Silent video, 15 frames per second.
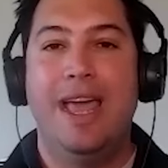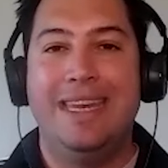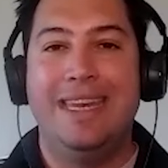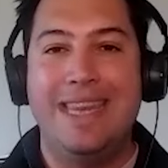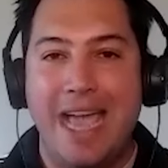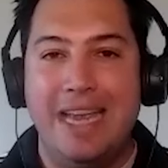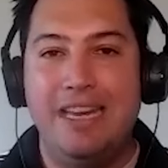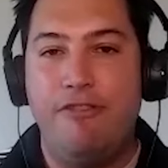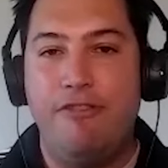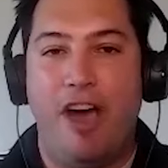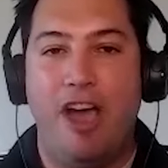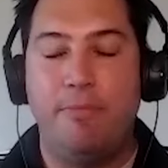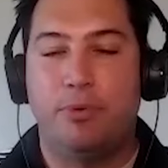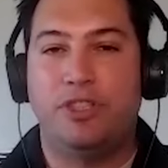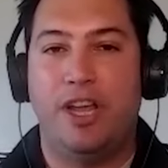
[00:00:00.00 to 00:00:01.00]

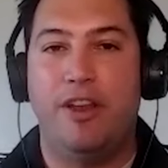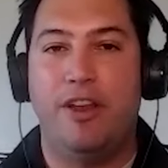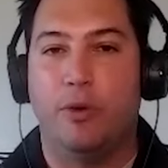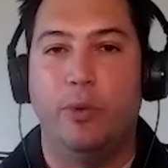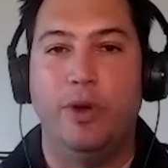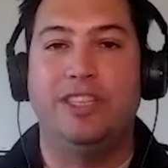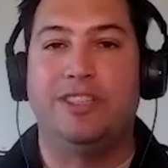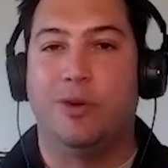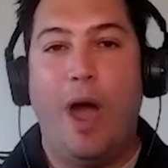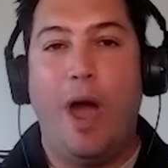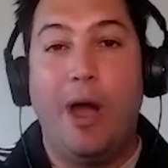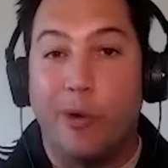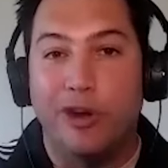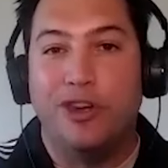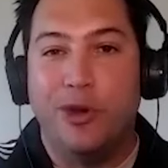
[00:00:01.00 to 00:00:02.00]
95% of the reason why
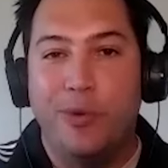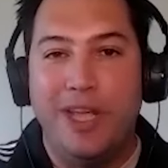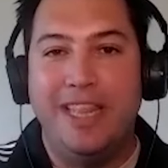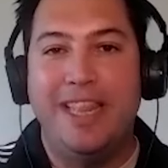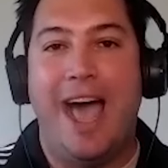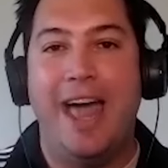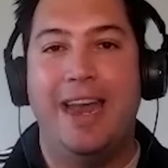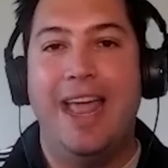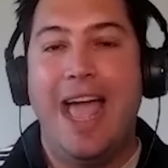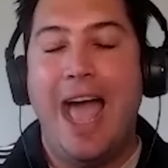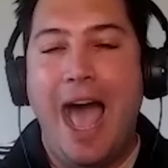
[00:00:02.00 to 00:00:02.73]
we're doing that